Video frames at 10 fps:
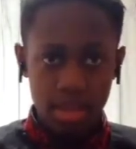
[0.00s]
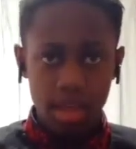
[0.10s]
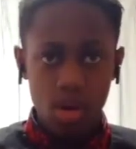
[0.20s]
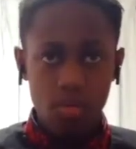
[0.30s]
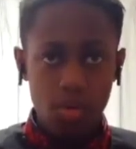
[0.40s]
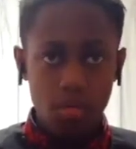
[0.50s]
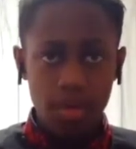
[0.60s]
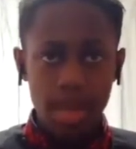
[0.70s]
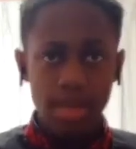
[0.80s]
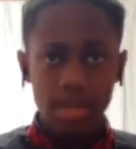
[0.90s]
thing over and over
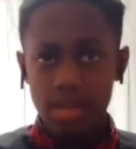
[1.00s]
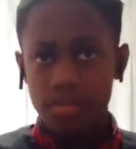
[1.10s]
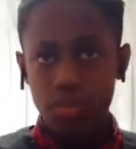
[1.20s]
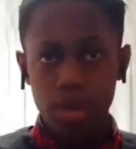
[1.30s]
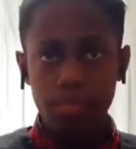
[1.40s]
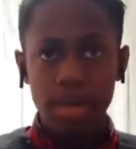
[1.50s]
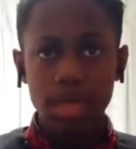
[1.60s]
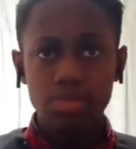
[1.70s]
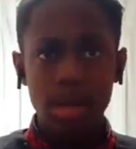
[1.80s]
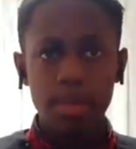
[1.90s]
again in a different way
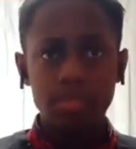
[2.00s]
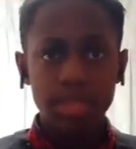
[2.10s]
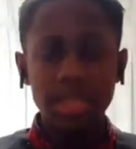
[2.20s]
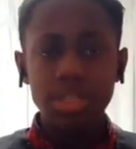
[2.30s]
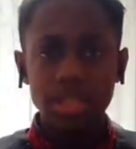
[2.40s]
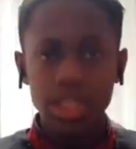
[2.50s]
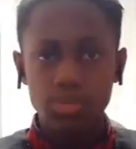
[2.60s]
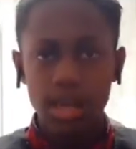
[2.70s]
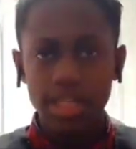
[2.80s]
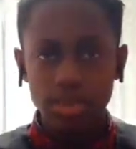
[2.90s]
because when I'm teaching,
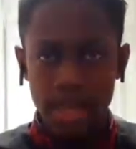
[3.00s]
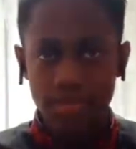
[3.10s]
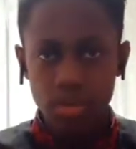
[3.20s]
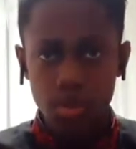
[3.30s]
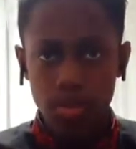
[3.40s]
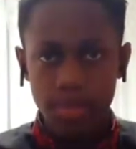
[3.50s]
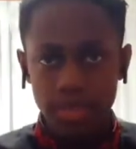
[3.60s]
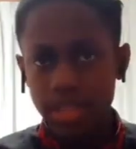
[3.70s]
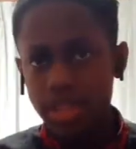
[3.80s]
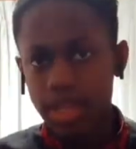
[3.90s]
that's what I usually have to do when I'm
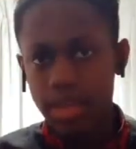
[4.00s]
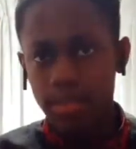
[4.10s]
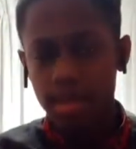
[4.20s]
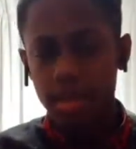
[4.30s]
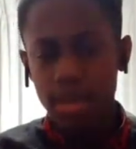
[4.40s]
teaching in